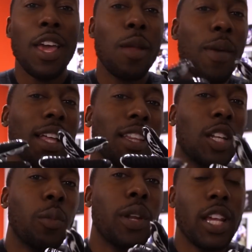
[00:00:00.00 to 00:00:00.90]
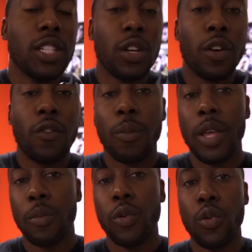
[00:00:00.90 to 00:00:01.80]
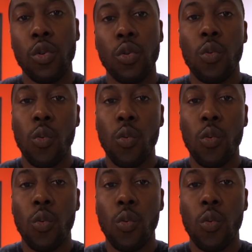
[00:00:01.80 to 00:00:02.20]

It'd make it a little bit easier for people who